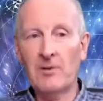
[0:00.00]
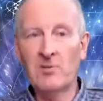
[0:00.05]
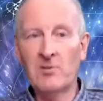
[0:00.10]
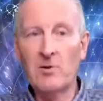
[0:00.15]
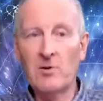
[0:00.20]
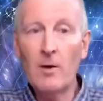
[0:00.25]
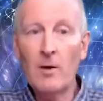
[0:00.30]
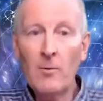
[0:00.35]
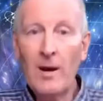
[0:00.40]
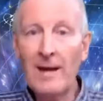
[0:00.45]

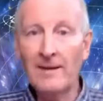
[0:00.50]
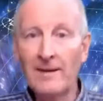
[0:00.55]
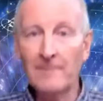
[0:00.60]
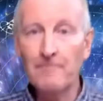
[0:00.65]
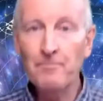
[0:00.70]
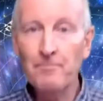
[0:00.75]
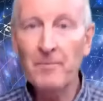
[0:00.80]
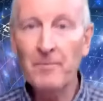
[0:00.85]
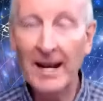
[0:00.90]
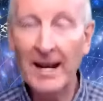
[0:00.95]
So I went
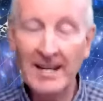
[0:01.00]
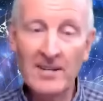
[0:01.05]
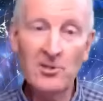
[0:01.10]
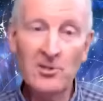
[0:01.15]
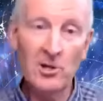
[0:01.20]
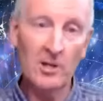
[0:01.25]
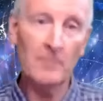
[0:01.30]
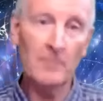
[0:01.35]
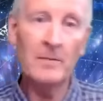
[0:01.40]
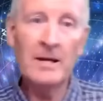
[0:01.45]
and he
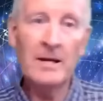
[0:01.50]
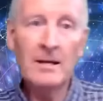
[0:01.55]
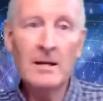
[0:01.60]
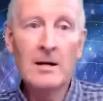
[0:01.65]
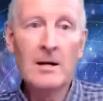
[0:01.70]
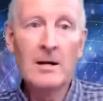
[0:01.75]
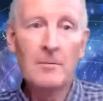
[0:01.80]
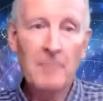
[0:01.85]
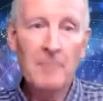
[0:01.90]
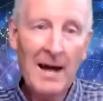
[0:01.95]
took me
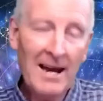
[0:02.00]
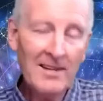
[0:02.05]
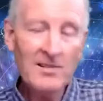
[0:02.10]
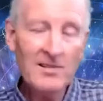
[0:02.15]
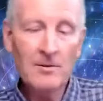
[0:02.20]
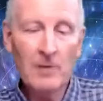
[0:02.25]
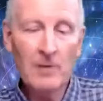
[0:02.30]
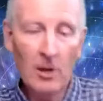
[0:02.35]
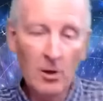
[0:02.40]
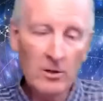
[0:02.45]

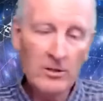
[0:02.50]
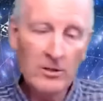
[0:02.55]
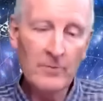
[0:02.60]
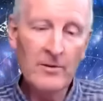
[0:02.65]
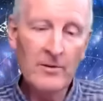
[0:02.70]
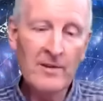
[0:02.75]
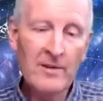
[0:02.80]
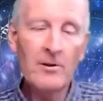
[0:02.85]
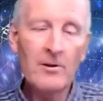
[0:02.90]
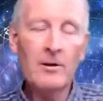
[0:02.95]
past along the
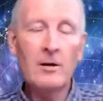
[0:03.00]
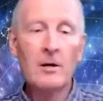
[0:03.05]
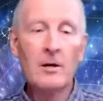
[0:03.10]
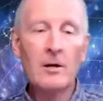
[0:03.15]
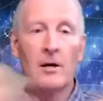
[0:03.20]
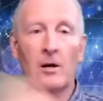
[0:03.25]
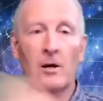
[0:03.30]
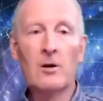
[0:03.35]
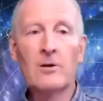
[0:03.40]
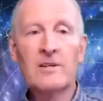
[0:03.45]
river,
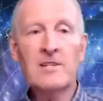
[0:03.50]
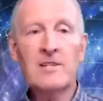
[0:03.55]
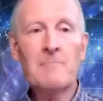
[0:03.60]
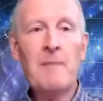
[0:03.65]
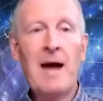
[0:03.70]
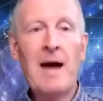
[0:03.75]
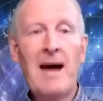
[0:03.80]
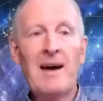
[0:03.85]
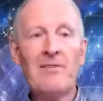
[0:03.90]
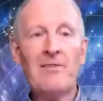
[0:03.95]
along this
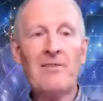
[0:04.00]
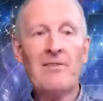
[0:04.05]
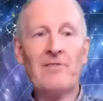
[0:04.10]
path.